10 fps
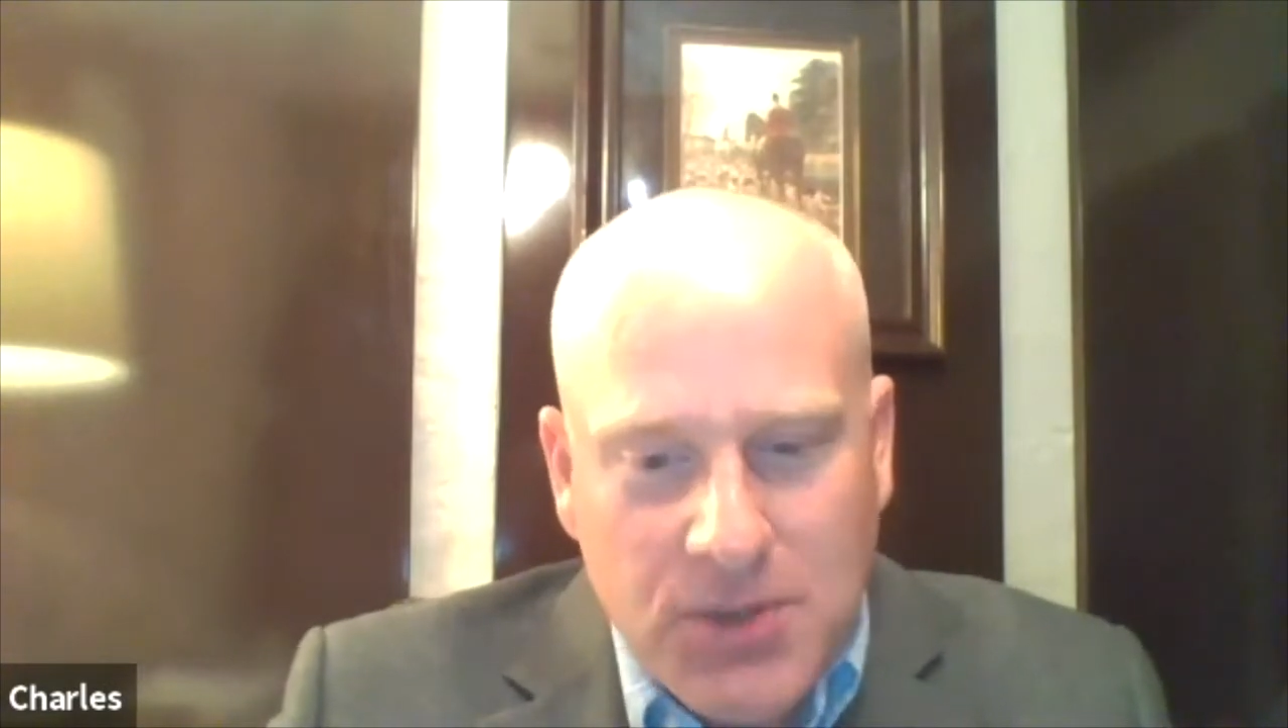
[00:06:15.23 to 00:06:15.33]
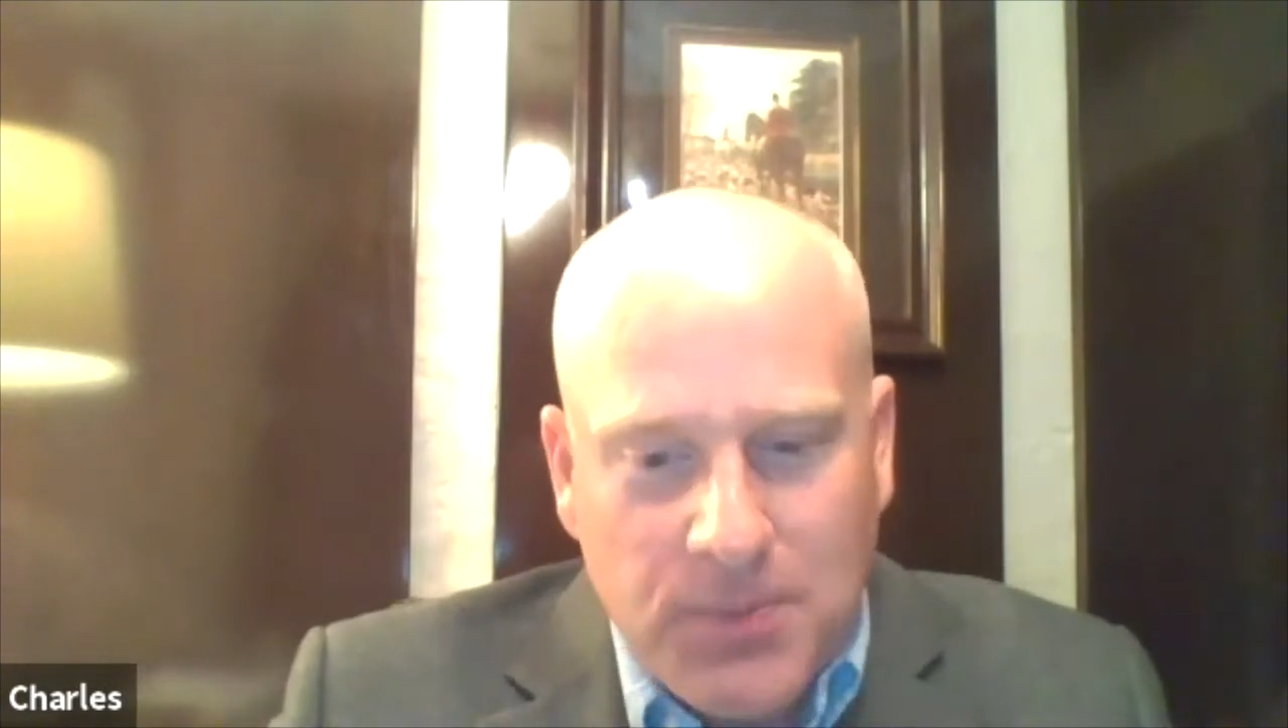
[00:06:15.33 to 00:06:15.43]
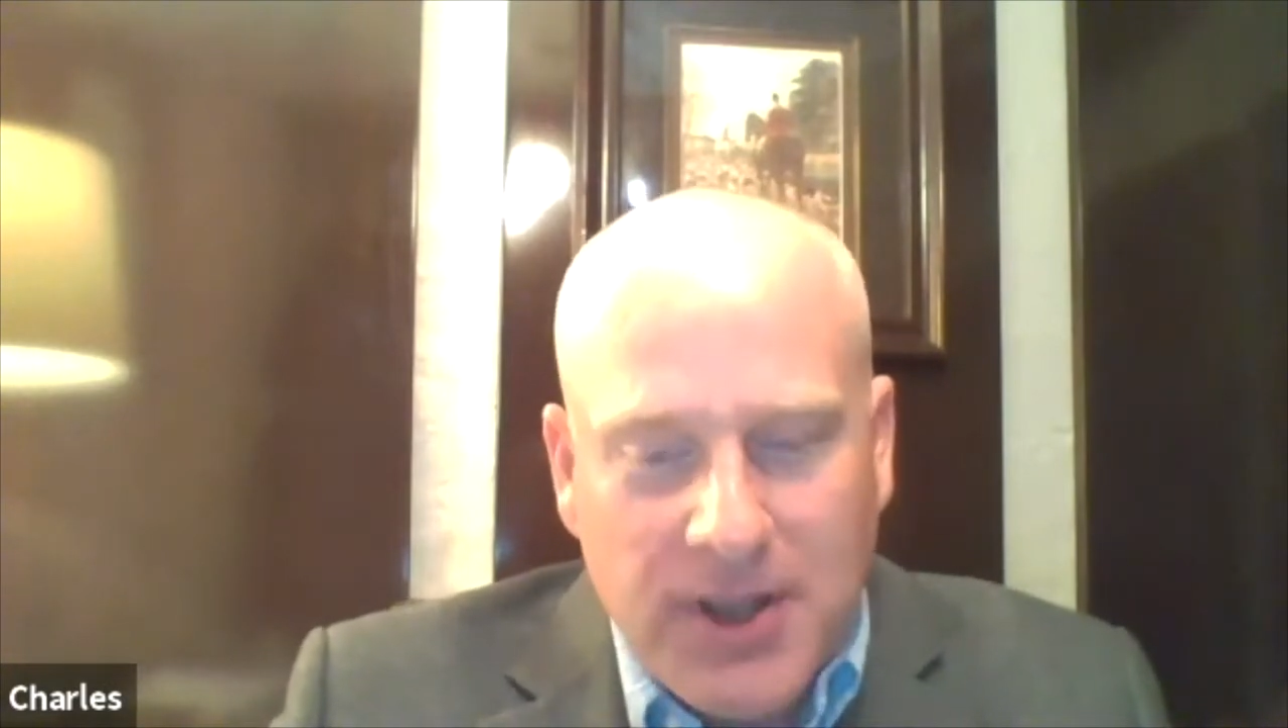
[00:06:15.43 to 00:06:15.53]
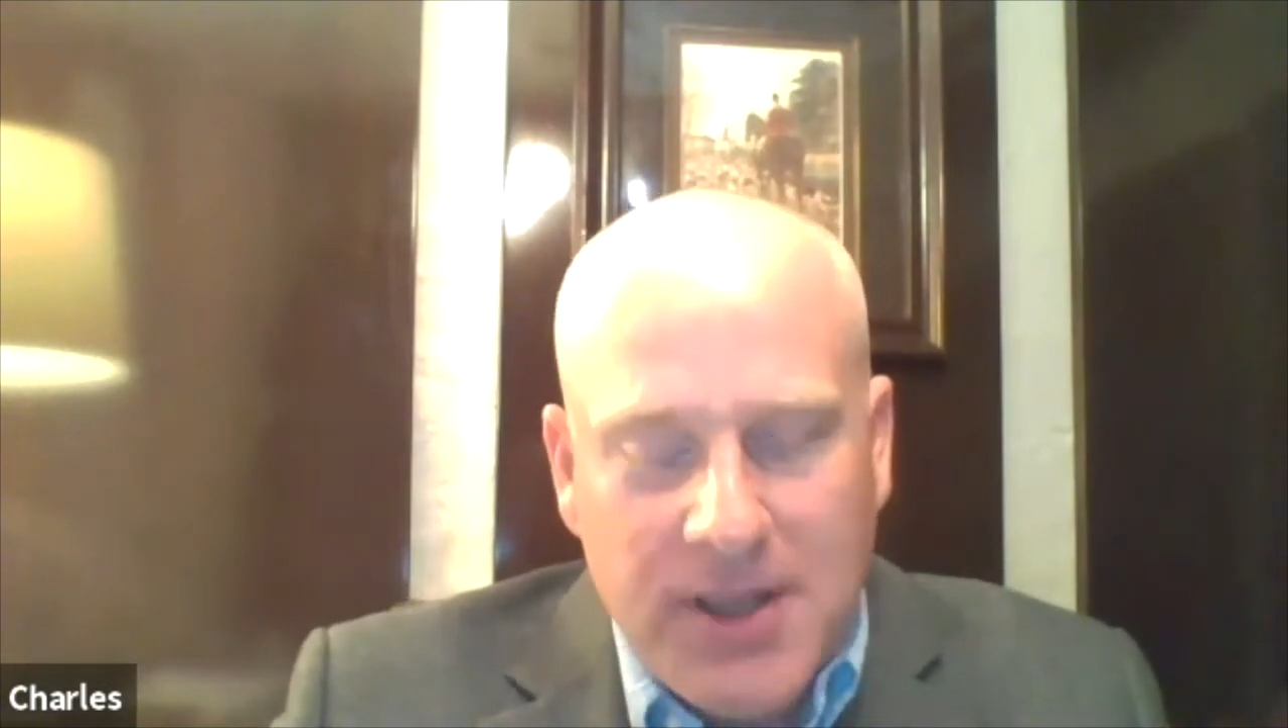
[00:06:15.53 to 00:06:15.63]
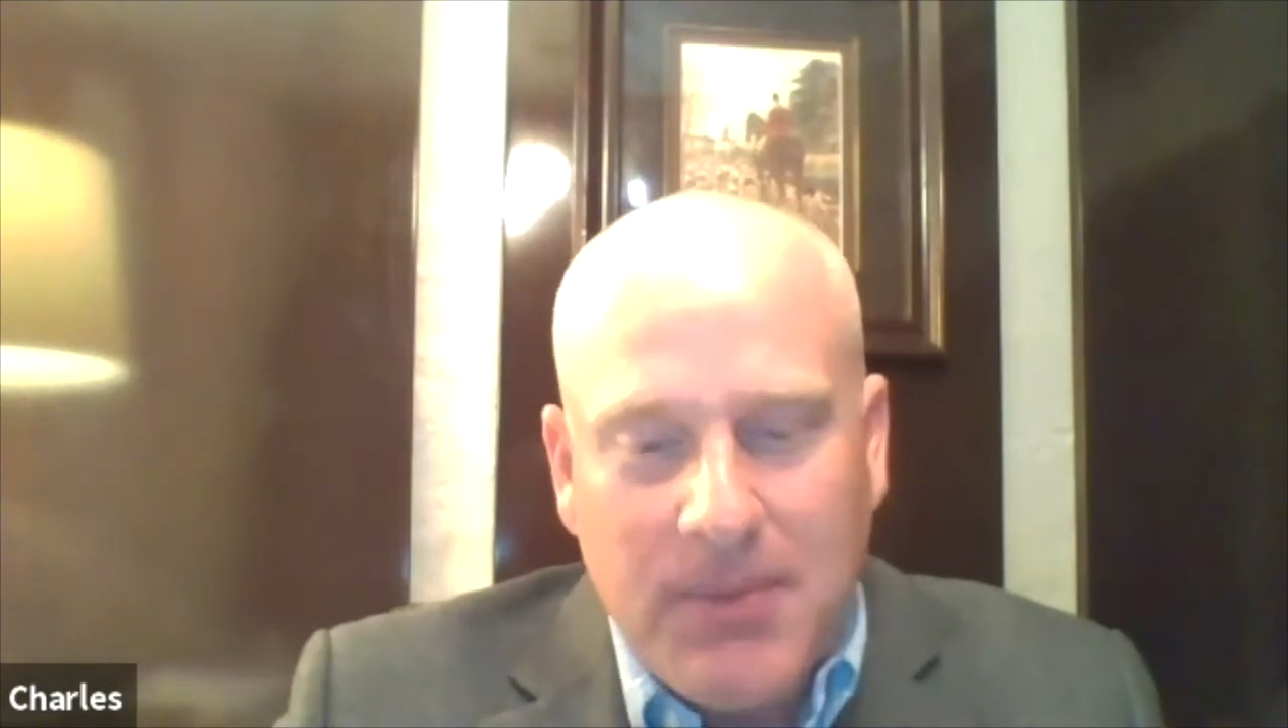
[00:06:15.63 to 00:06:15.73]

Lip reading: complete